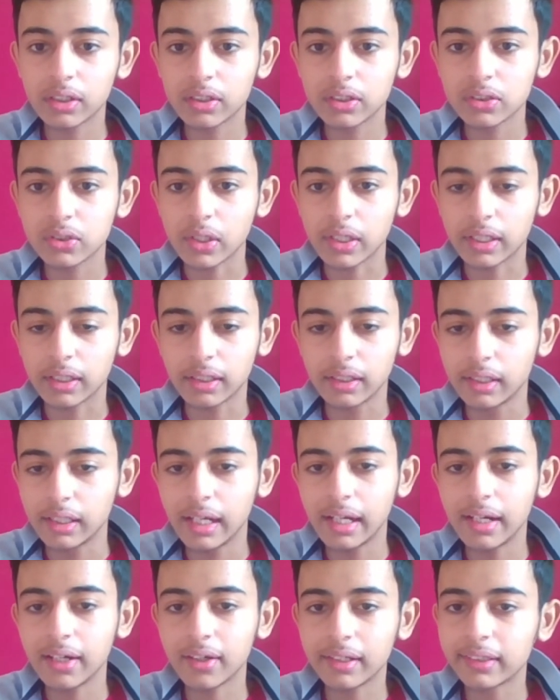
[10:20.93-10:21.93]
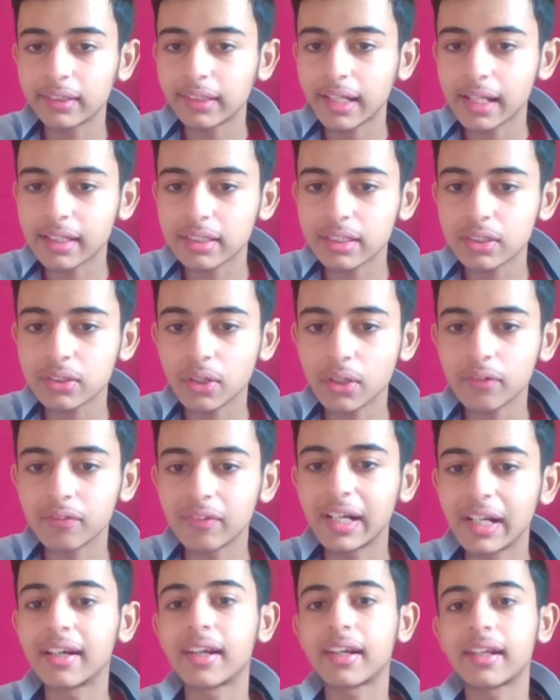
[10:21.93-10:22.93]
atria relaxes or
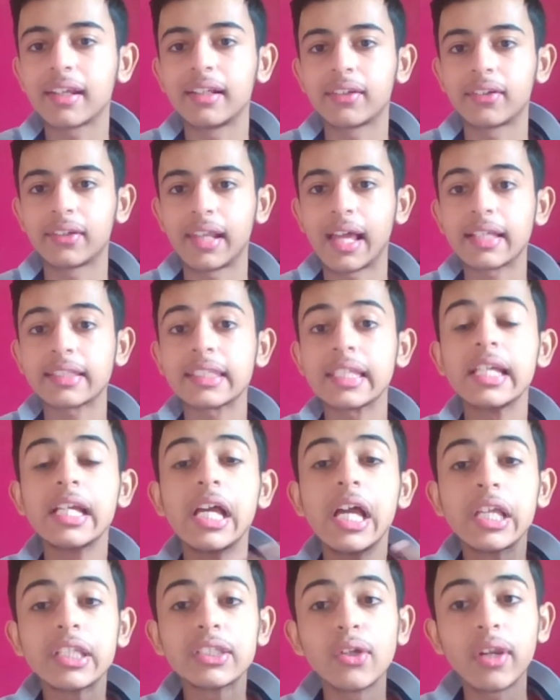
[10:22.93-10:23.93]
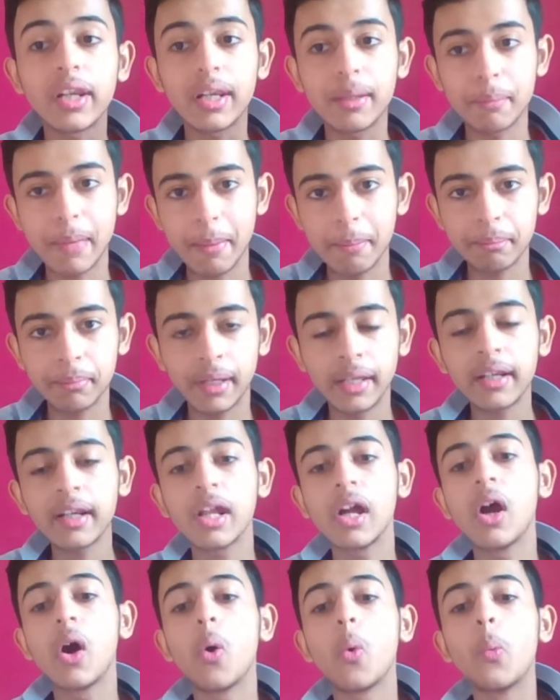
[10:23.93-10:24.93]
ventricle relax. So remember,
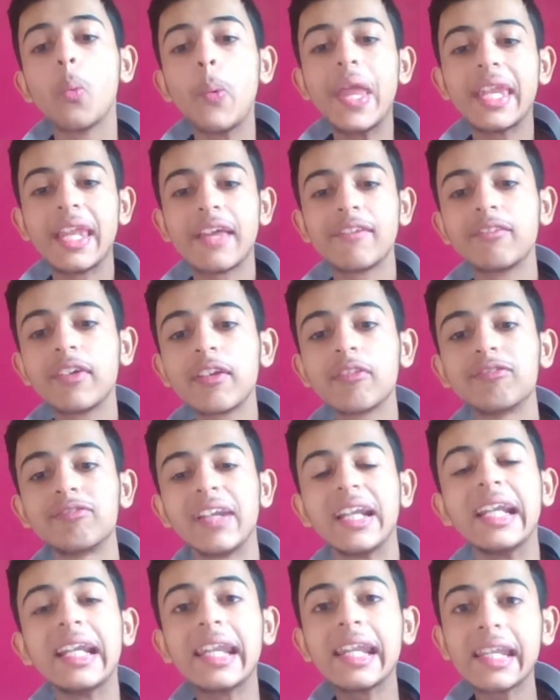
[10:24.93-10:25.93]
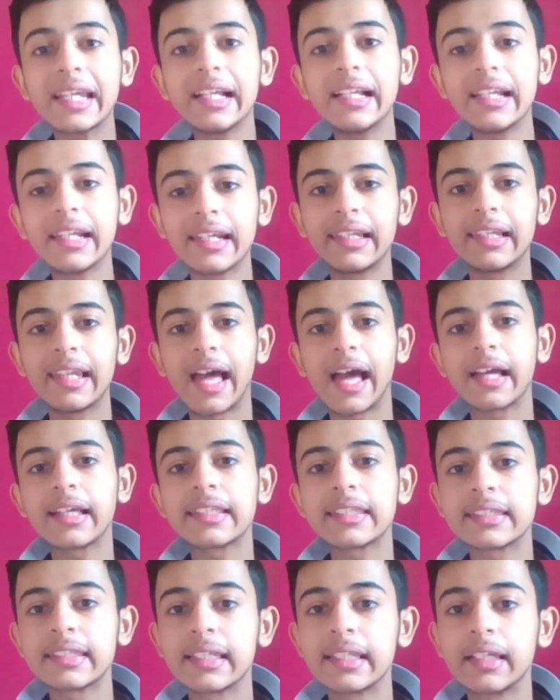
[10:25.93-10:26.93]
whenever ventricle
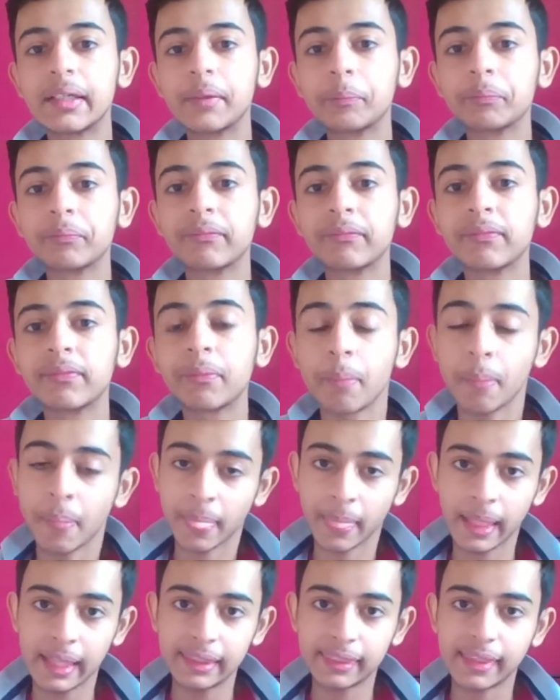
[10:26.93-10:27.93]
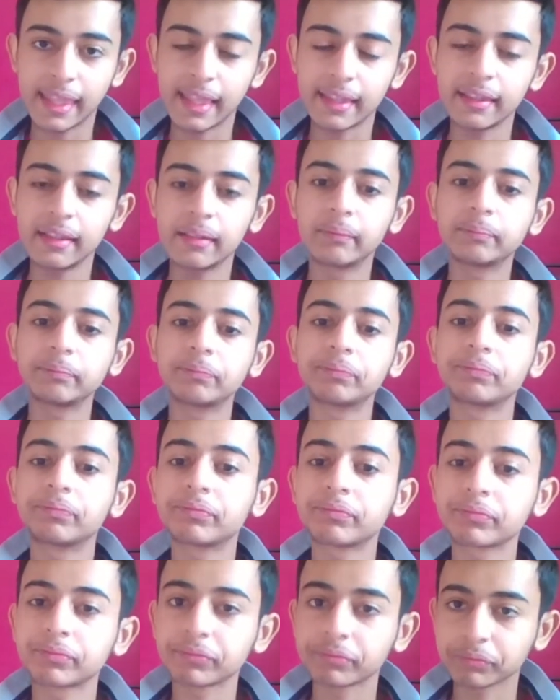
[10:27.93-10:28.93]
relax, then
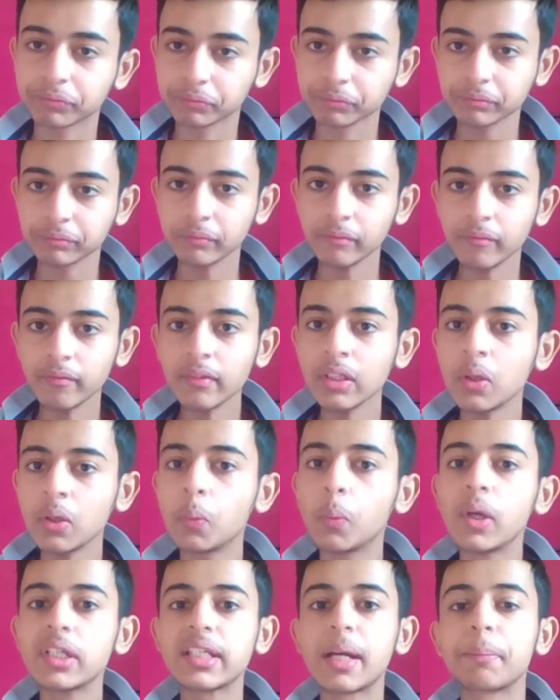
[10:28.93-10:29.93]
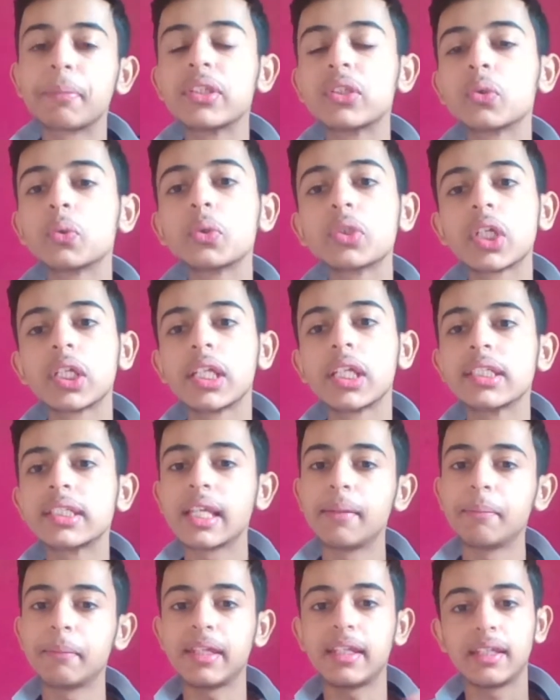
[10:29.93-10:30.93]
what happens? Who's gonna
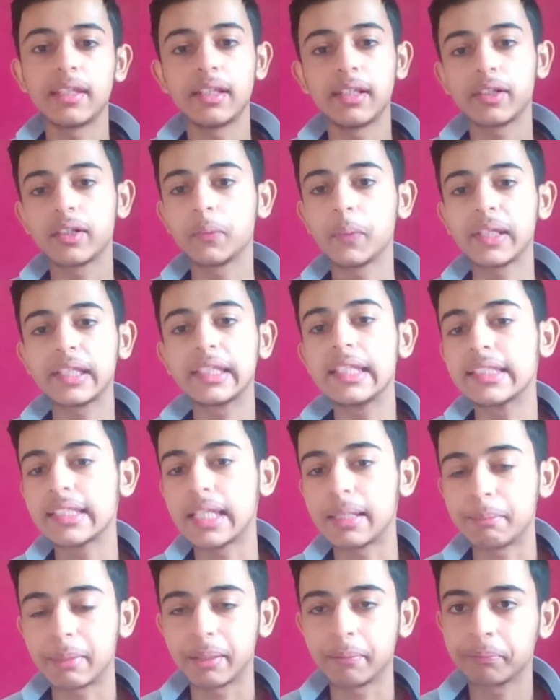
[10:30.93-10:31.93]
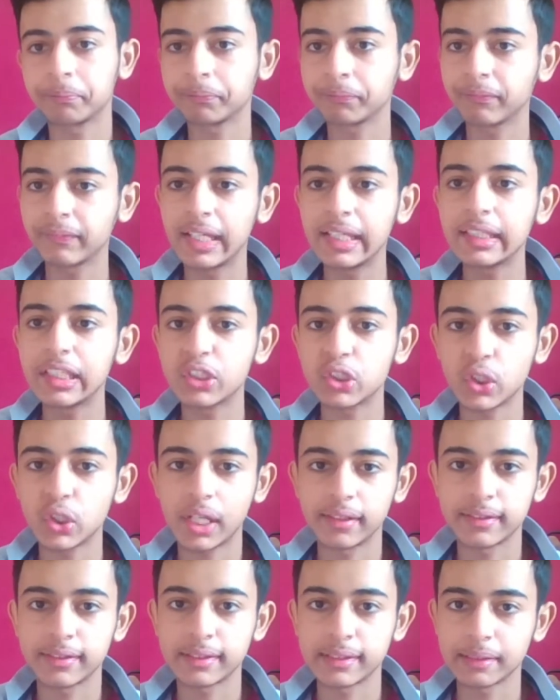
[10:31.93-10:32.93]
tell me? Quickly tell me in the
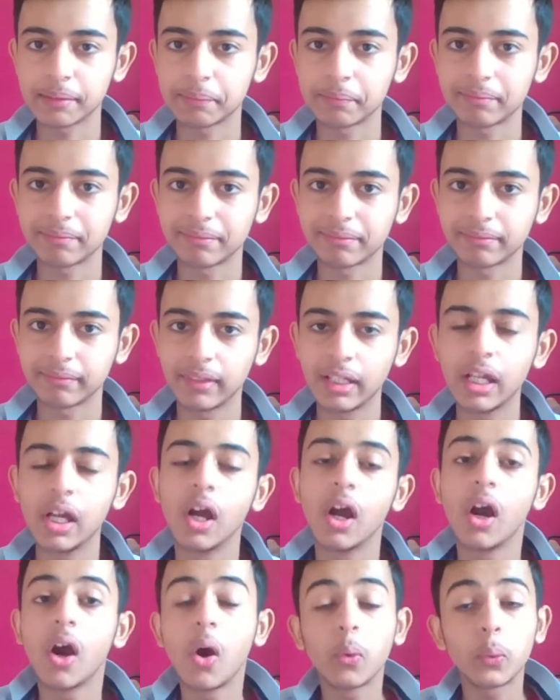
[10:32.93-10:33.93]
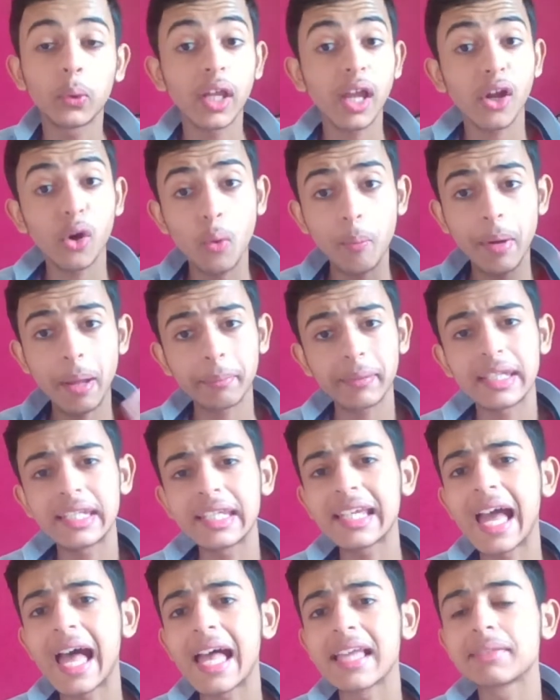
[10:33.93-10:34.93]
charts. Okay, I hope I'm
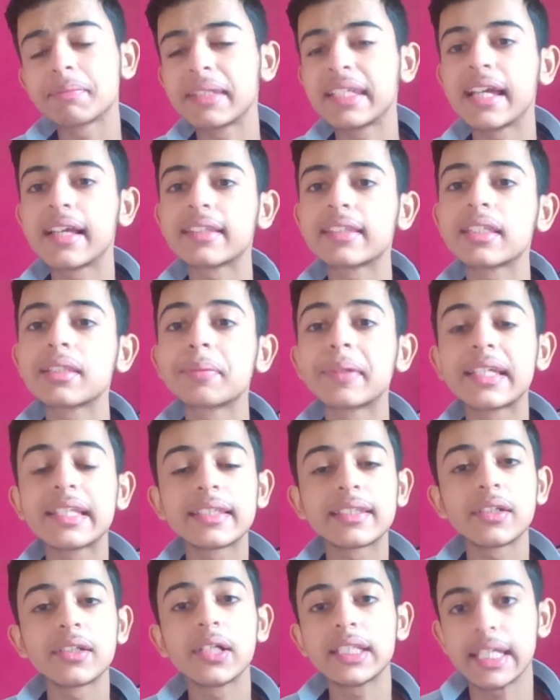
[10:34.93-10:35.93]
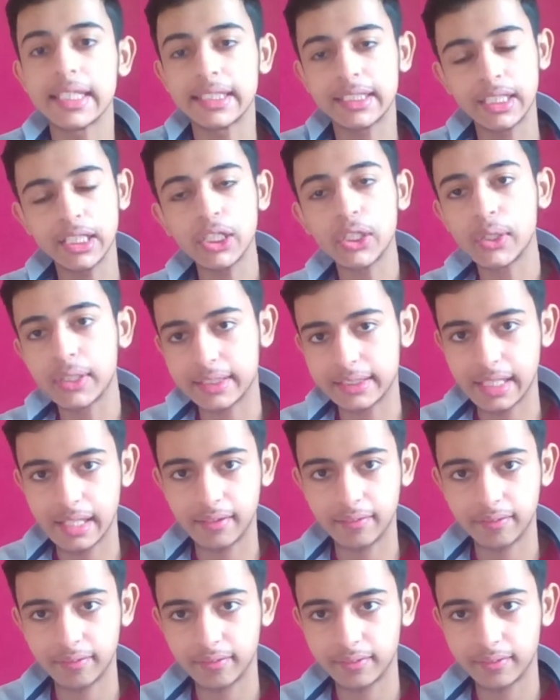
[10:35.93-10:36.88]
getting as many answers because you're testing yourself.